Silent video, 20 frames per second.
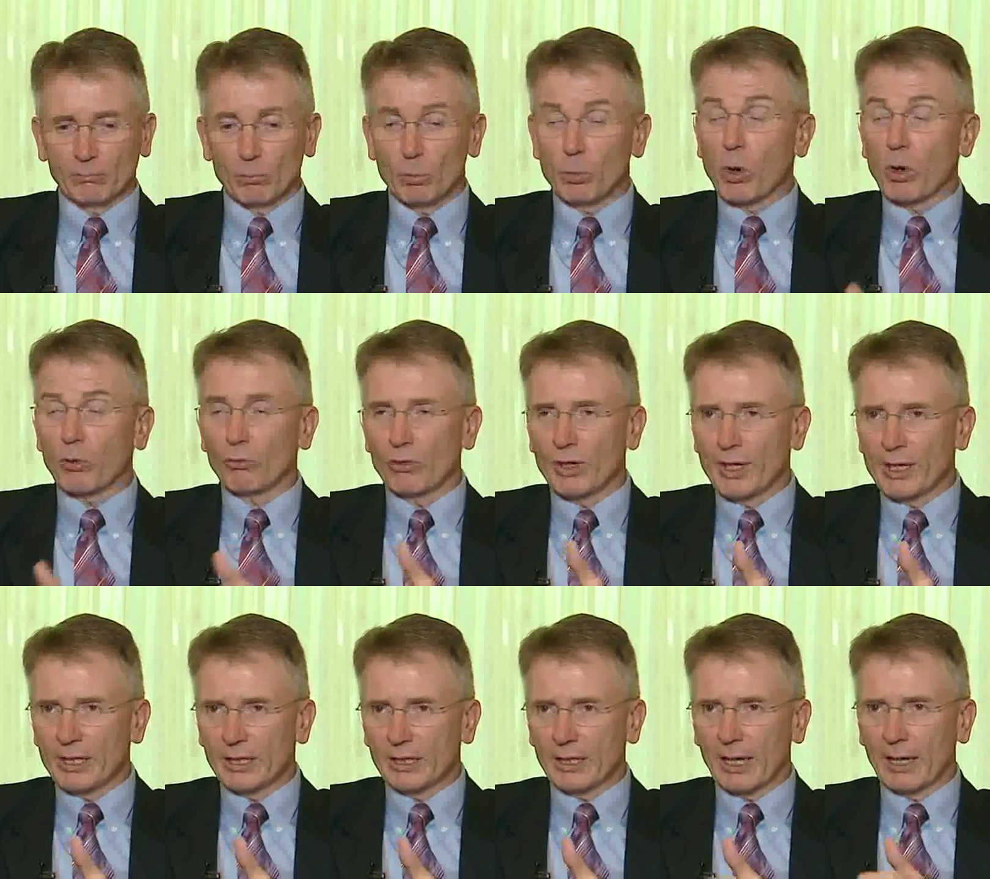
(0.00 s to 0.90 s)

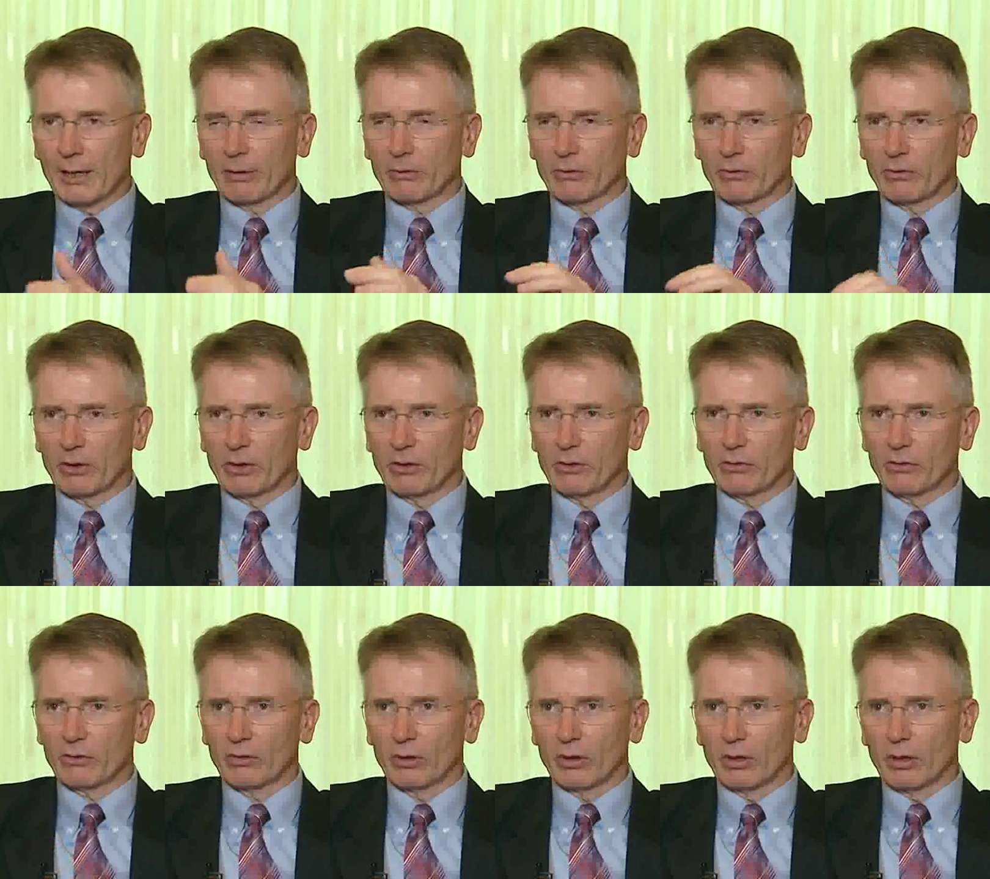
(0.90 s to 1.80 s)
really counts
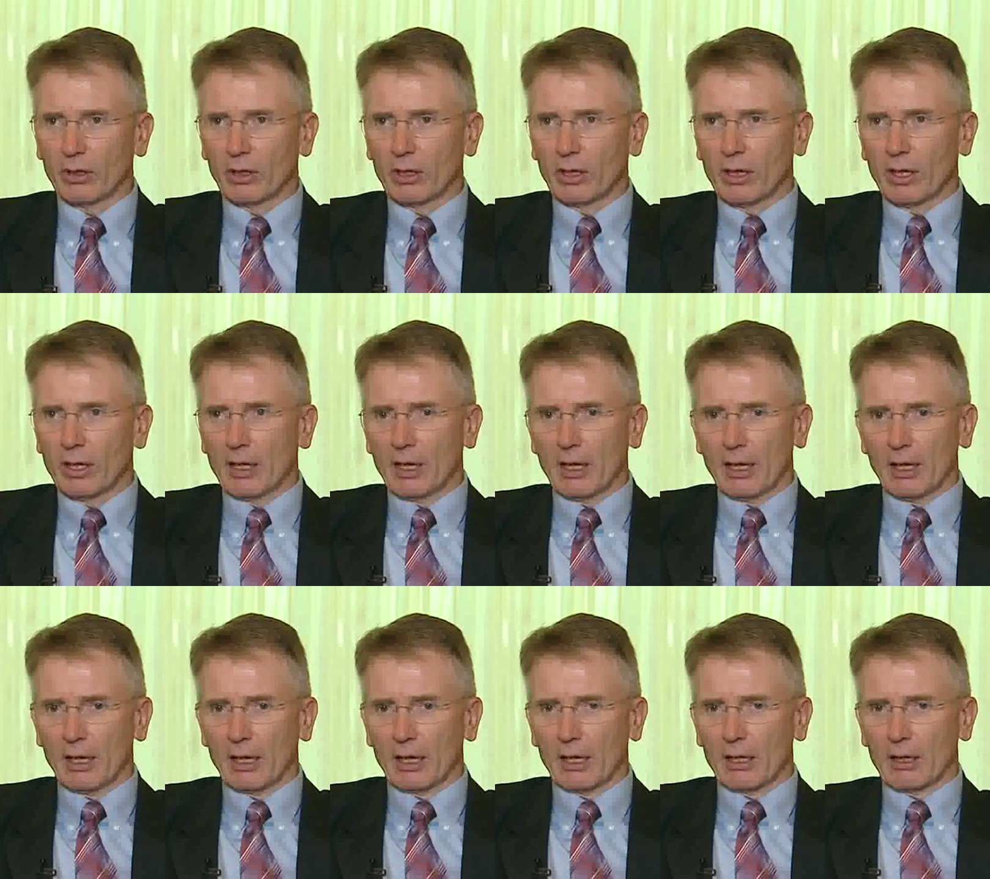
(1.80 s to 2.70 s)
is
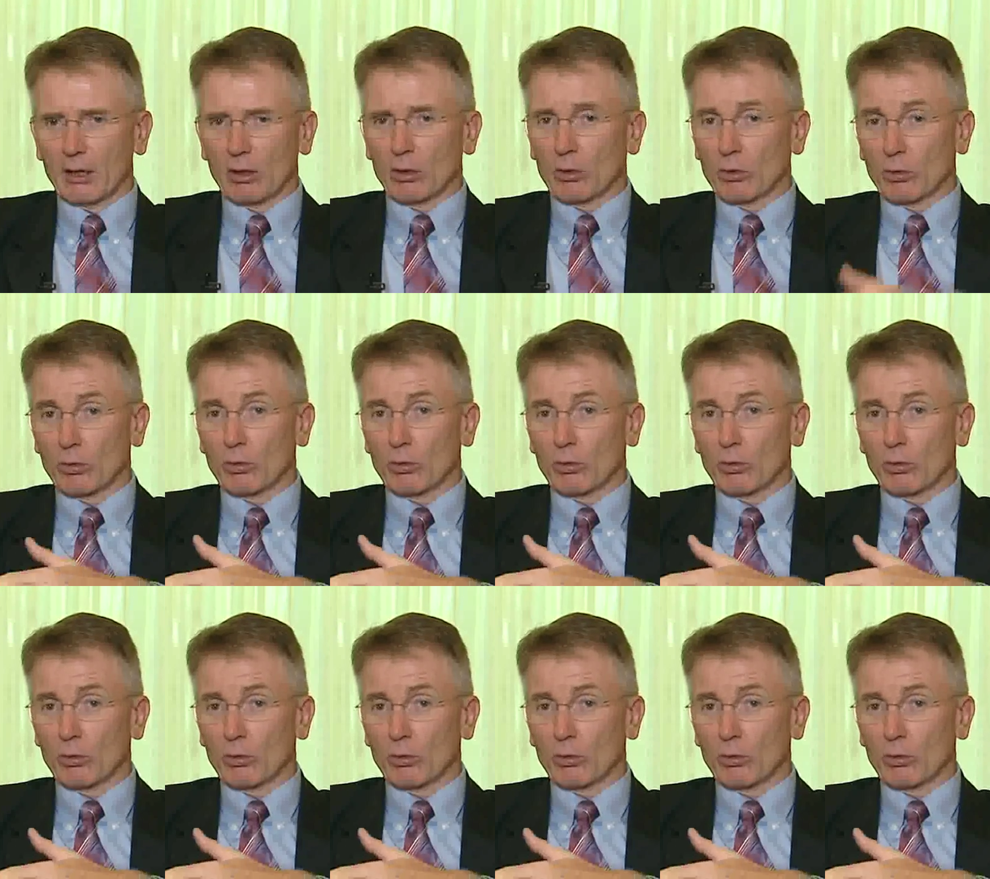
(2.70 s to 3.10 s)
the